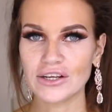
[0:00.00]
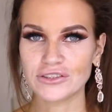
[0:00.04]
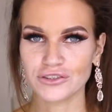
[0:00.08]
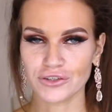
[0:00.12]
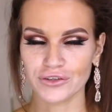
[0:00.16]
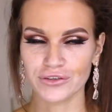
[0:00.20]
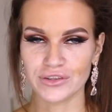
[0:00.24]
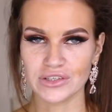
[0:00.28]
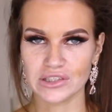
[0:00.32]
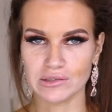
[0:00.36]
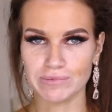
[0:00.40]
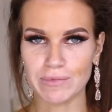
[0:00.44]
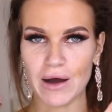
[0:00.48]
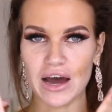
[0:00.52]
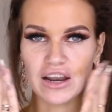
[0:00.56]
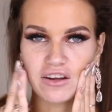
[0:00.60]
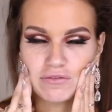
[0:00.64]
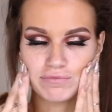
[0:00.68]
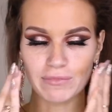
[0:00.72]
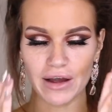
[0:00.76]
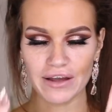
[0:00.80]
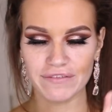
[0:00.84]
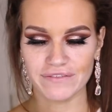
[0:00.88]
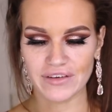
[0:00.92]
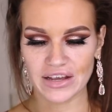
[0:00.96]
I do this part
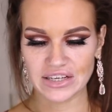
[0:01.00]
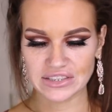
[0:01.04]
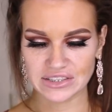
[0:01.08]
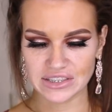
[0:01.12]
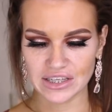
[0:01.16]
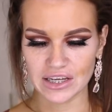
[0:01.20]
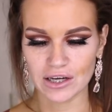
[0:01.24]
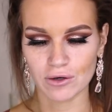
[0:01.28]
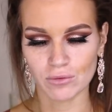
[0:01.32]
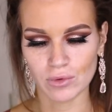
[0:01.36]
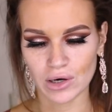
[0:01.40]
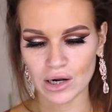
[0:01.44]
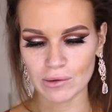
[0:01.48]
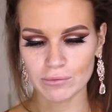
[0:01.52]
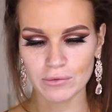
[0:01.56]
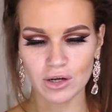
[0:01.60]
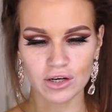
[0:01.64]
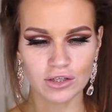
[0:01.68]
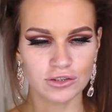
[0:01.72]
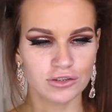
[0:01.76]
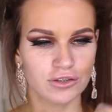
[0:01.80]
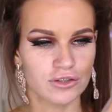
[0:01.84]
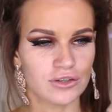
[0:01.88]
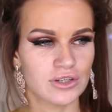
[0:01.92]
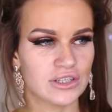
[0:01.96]
of my face here, what I'm
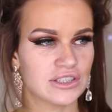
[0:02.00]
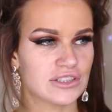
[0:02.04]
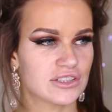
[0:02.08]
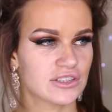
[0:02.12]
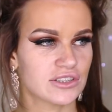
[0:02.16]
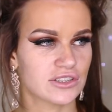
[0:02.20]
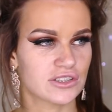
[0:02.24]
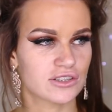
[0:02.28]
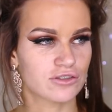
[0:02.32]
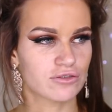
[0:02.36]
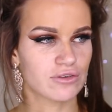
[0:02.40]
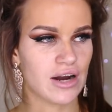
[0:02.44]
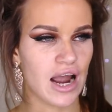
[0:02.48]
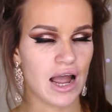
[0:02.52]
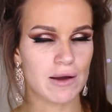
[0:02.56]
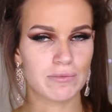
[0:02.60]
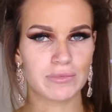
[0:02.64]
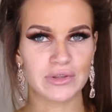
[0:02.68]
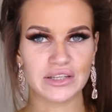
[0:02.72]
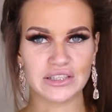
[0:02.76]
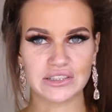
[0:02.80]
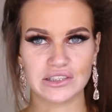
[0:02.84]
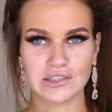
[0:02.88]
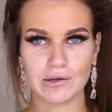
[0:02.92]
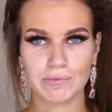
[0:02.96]
going to do is just
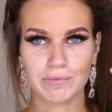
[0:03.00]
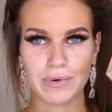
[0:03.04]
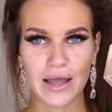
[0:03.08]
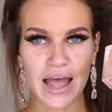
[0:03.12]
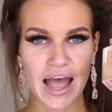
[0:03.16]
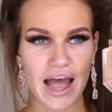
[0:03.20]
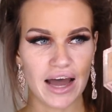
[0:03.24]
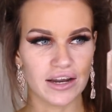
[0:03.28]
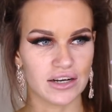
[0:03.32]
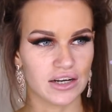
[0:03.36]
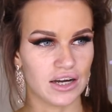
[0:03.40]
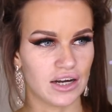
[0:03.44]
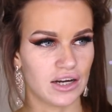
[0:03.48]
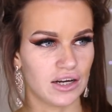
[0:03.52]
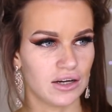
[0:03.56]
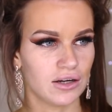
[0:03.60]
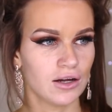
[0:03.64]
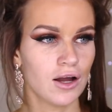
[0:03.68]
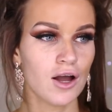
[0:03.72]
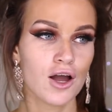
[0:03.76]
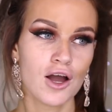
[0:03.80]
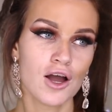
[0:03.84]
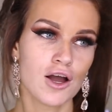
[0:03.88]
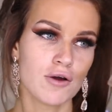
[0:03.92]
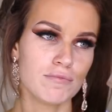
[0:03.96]
grab this
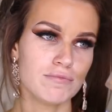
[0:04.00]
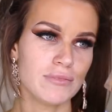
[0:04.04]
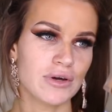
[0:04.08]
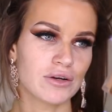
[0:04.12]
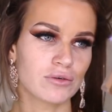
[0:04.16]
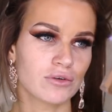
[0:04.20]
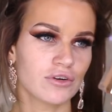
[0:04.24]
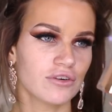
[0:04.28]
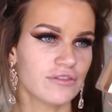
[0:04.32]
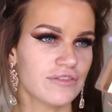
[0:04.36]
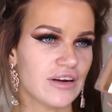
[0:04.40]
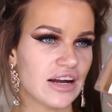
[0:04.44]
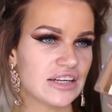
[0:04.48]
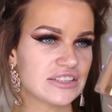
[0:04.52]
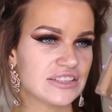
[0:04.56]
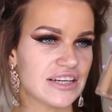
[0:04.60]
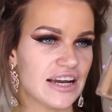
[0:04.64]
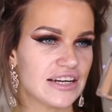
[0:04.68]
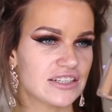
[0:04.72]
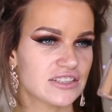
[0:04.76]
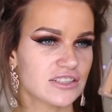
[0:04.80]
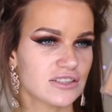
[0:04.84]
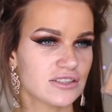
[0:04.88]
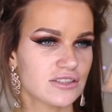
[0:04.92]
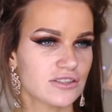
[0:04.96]
powder mineral
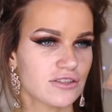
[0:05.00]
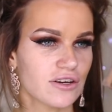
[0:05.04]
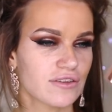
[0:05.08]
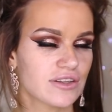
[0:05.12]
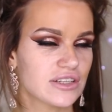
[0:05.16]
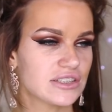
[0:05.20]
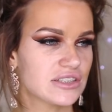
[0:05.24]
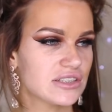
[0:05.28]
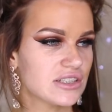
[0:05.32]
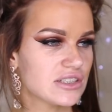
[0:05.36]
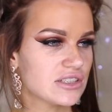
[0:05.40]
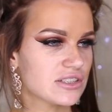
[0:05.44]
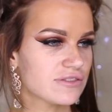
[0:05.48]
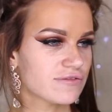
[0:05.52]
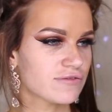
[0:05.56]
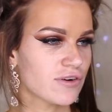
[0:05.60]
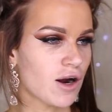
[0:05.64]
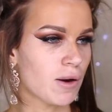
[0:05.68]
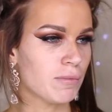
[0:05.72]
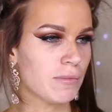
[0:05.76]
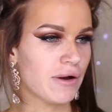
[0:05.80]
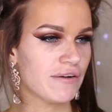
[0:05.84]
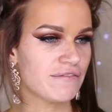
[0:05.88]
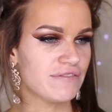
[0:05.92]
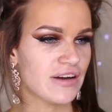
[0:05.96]
foundation. So this is
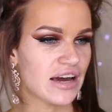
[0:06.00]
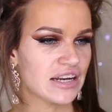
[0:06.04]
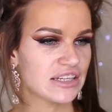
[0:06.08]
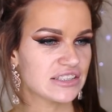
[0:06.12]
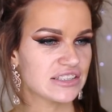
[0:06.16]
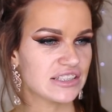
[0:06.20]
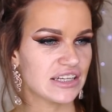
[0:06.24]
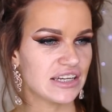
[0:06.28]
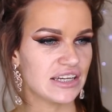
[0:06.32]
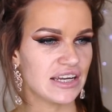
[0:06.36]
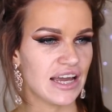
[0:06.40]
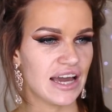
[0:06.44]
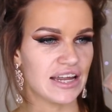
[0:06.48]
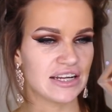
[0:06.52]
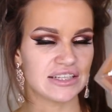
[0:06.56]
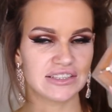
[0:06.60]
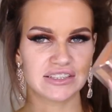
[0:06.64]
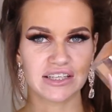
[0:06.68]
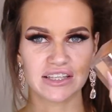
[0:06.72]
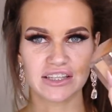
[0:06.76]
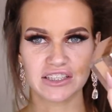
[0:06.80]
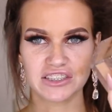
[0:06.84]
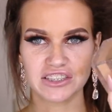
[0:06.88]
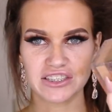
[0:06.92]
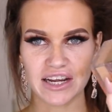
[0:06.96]
from Vani-t and
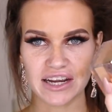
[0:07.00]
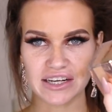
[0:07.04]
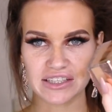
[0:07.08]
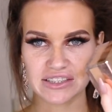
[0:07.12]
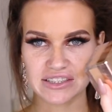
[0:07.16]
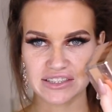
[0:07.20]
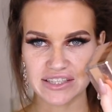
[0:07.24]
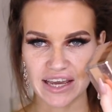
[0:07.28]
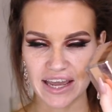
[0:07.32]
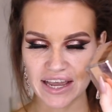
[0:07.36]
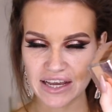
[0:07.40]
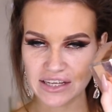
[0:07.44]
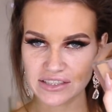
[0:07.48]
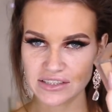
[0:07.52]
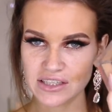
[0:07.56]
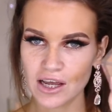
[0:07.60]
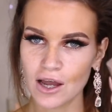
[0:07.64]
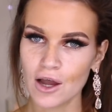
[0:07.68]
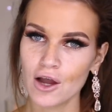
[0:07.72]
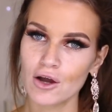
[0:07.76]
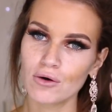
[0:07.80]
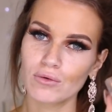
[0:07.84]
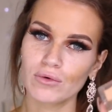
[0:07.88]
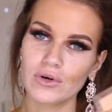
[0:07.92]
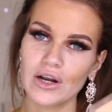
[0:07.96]
it's in the shade Sand.
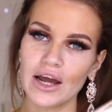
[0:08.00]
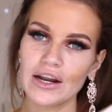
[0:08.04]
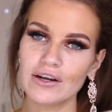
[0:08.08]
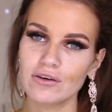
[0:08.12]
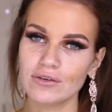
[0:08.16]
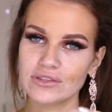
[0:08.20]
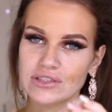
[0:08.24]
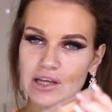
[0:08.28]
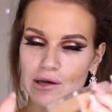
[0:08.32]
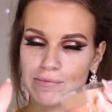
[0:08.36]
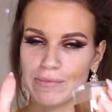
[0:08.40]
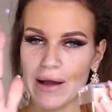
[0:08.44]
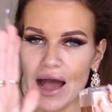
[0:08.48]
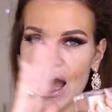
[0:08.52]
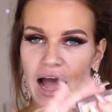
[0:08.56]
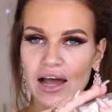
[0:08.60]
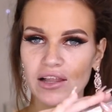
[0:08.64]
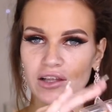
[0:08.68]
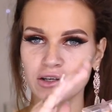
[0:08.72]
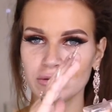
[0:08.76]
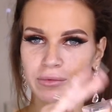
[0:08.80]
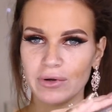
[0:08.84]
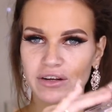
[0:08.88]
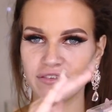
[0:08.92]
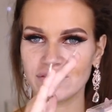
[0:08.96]
What I do is I
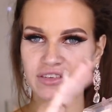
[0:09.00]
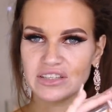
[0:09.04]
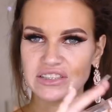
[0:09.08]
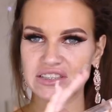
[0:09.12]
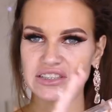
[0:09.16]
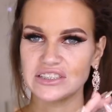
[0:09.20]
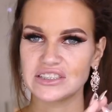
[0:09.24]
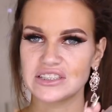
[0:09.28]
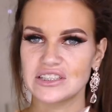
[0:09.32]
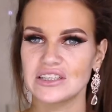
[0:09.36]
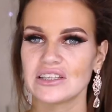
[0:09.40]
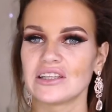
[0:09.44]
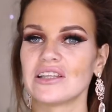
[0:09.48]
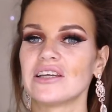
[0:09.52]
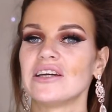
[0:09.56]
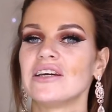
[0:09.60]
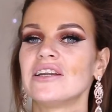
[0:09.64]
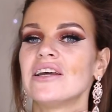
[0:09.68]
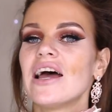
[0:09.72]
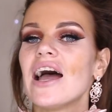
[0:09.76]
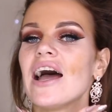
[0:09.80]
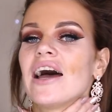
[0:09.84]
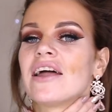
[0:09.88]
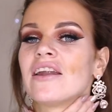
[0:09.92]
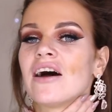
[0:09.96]
pat a little bit of this into the
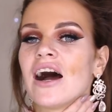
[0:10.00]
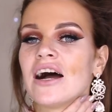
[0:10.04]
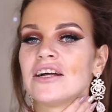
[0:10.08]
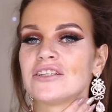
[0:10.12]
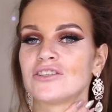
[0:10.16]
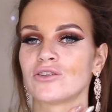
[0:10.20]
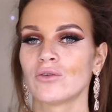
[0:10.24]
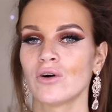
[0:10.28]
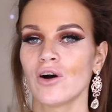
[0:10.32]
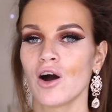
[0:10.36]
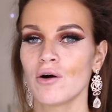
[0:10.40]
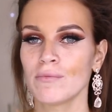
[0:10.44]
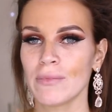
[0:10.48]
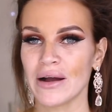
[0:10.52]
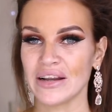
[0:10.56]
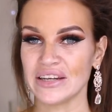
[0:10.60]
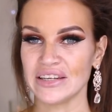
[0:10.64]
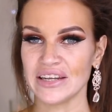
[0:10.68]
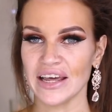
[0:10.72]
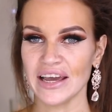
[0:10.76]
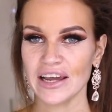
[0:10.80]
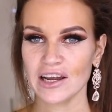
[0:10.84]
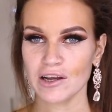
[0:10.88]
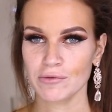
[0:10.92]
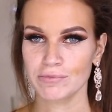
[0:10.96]
lid and I do it on my
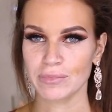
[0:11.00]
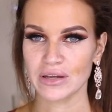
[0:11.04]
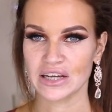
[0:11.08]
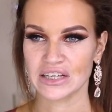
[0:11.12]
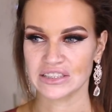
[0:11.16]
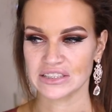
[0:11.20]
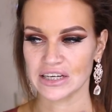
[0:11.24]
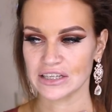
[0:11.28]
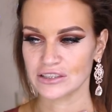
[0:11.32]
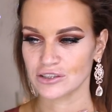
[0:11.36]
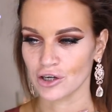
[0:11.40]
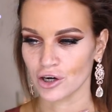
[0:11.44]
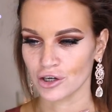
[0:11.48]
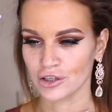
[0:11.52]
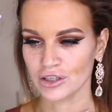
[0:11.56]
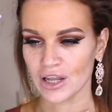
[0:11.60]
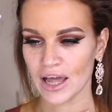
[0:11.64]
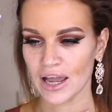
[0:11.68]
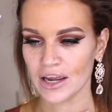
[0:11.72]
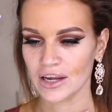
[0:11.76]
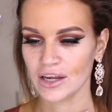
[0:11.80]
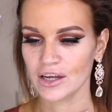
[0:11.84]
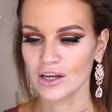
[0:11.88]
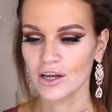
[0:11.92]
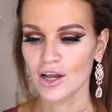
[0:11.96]
neck because I don't
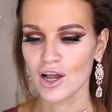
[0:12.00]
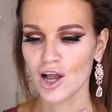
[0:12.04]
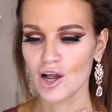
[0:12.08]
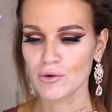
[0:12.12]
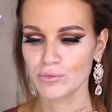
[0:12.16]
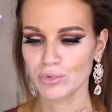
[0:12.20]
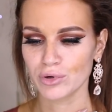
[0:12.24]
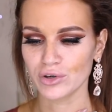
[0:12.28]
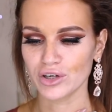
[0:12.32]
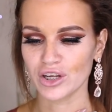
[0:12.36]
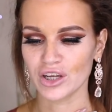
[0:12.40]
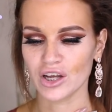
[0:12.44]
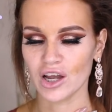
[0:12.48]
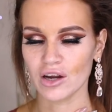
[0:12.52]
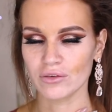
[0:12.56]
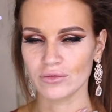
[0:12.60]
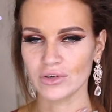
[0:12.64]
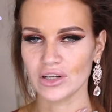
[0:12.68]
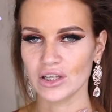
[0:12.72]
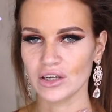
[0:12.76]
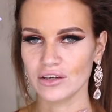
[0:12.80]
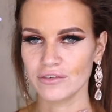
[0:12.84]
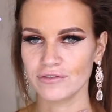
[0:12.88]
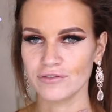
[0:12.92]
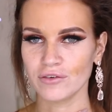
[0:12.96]
like putting a
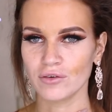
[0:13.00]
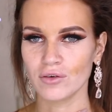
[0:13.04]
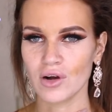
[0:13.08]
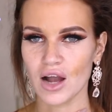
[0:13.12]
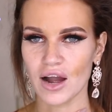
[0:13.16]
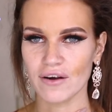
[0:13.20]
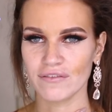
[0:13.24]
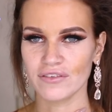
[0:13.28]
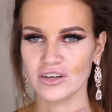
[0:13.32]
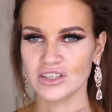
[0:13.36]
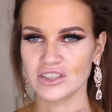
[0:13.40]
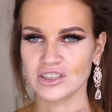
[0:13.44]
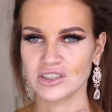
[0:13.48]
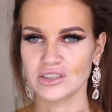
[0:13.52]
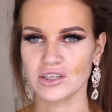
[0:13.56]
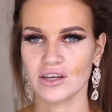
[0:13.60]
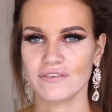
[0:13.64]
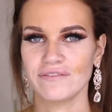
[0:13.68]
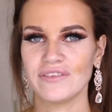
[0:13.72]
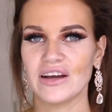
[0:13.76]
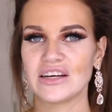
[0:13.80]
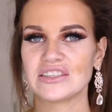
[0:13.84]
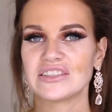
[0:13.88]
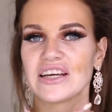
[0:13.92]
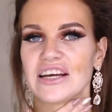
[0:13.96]
really full coverage
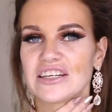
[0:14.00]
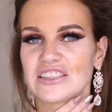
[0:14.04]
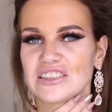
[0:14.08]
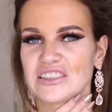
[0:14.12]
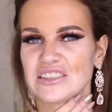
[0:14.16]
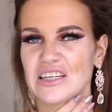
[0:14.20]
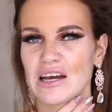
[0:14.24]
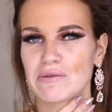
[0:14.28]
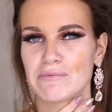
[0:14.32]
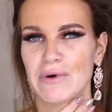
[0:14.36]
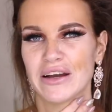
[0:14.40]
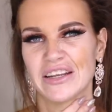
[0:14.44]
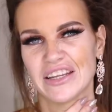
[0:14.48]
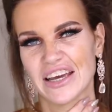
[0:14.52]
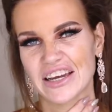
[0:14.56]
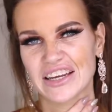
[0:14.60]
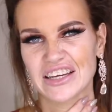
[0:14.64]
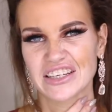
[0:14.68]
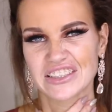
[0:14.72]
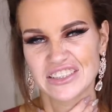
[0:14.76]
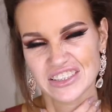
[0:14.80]
thick foundation down my neck.